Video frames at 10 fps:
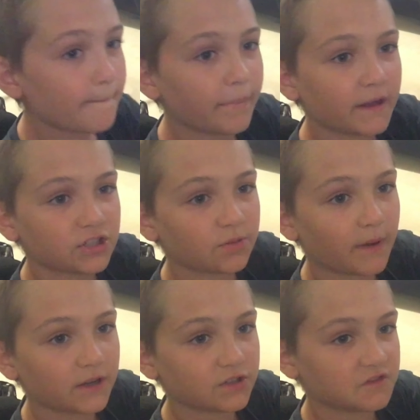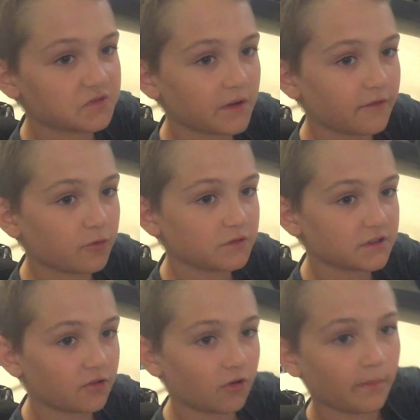Bunch of swivels.
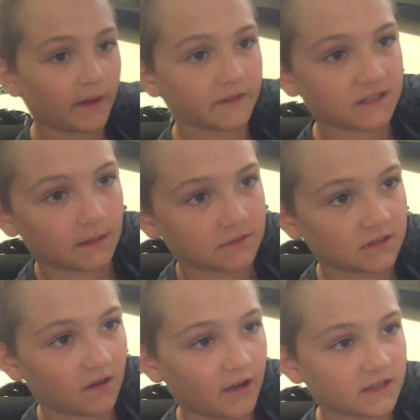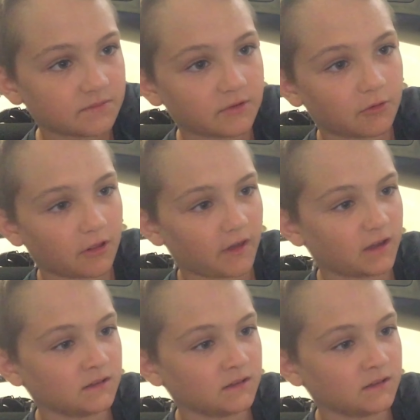They're all about the same size, but what are they?